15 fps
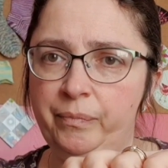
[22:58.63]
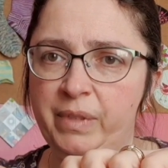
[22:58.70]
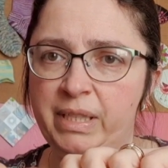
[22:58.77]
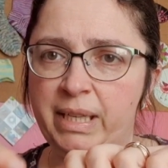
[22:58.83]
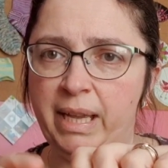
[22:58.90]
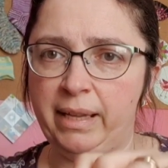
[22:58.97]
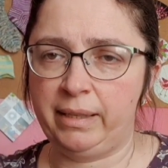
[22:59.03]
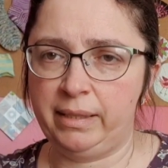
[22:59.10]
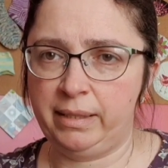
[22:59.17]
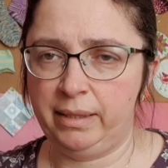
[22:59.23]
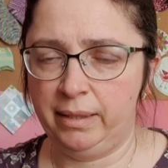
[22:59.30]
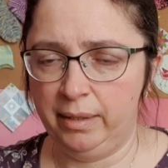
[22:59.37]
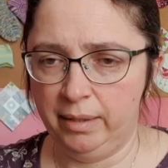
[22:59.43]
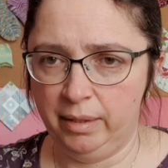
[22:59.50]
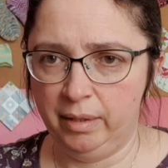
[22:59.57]
sacks,
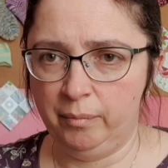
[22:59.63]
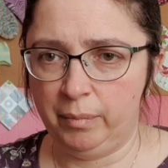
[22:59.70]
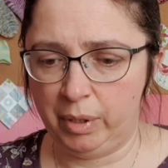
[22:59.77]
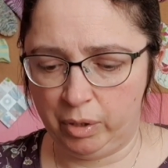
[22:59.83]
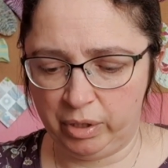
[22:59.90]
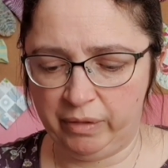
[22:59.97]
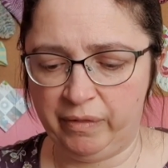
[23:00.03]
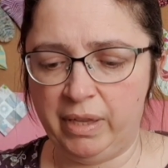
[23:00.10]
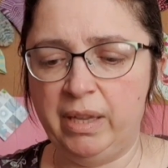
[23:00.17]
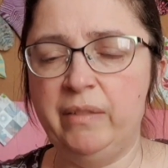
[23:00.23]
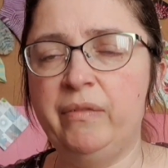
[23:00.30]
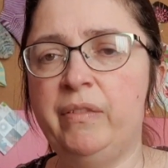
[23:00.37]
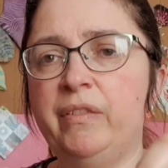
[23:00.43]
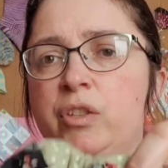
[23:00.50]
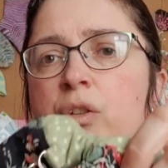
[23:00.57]
because
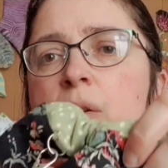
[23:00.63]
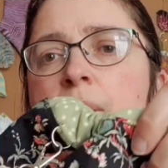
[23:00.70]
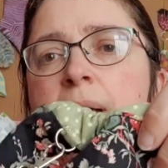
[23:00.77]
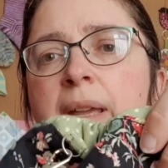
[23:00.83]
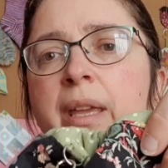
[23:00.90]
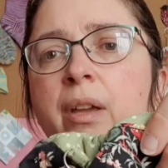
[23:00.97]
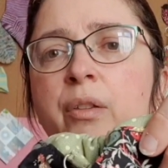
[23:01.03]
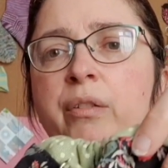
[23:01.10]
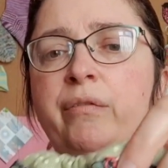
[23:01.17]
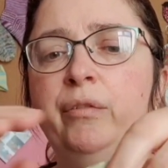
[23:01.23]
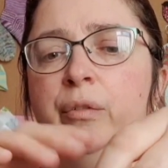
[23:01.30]
if you don't hang it on the